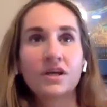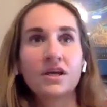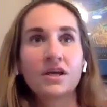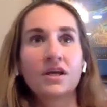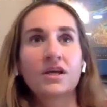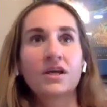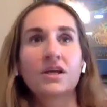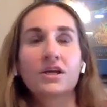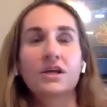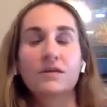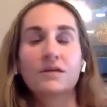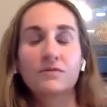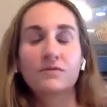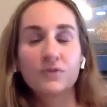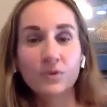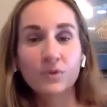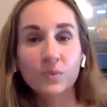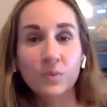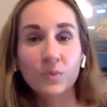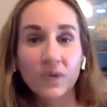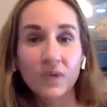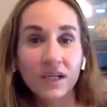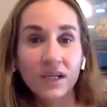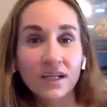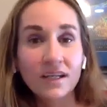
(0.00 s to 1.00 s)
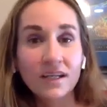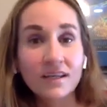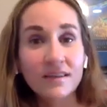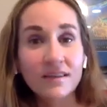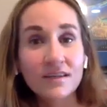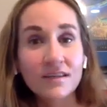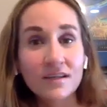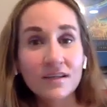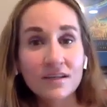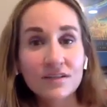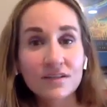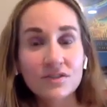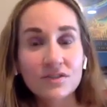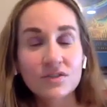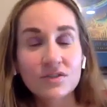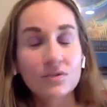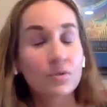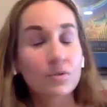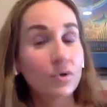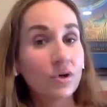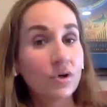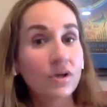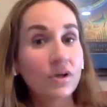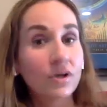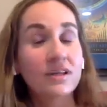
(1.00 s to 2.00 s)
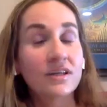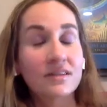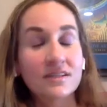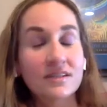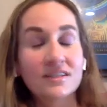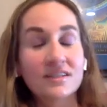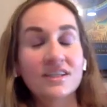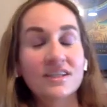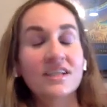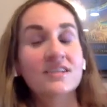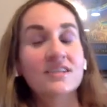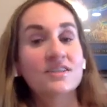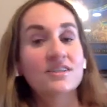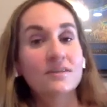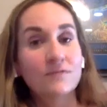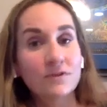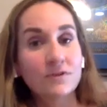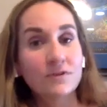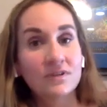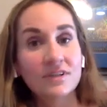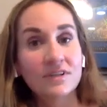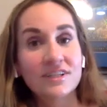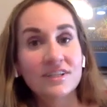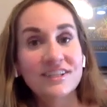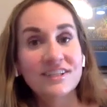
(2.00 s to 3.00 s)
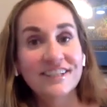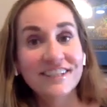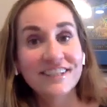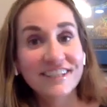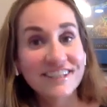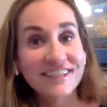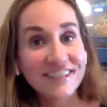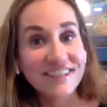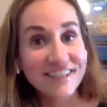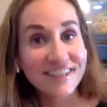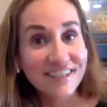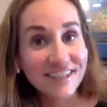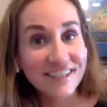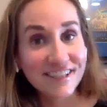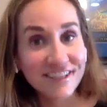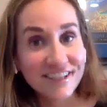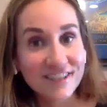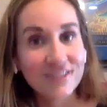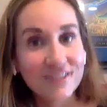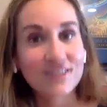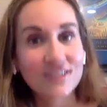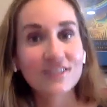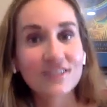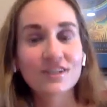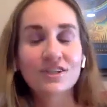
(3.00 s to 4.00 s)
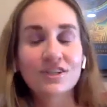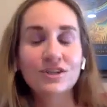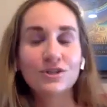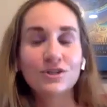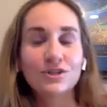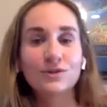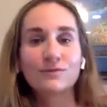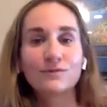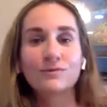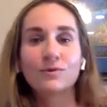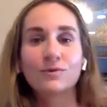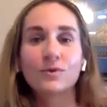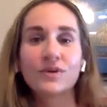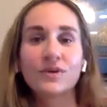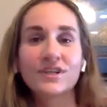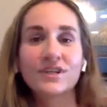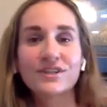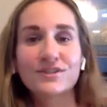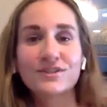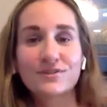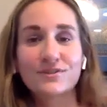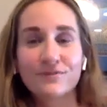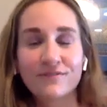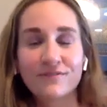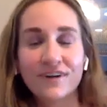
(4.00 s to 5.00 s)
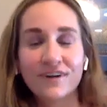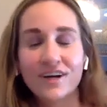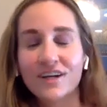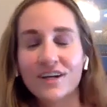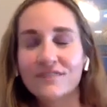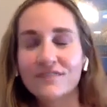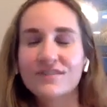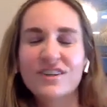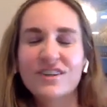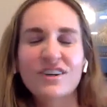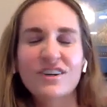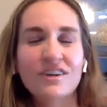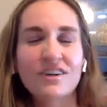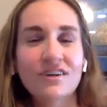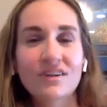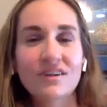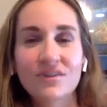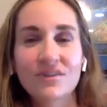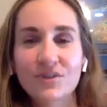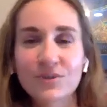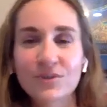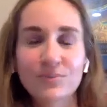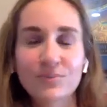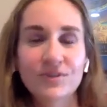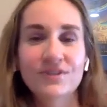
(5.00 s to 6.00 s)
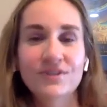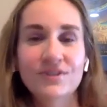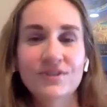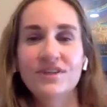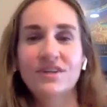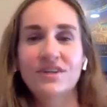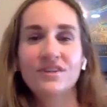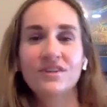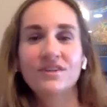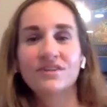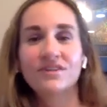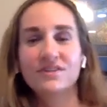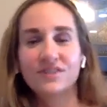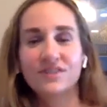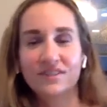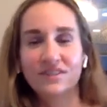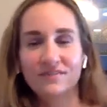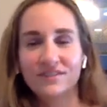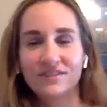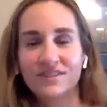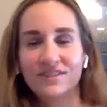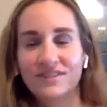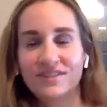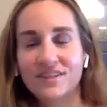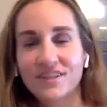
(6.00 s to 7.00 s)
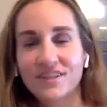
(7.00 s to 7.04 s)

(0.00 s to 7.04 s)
If you're reading this, or in this case, if you're listening to this, you've already survived 100% of your toughest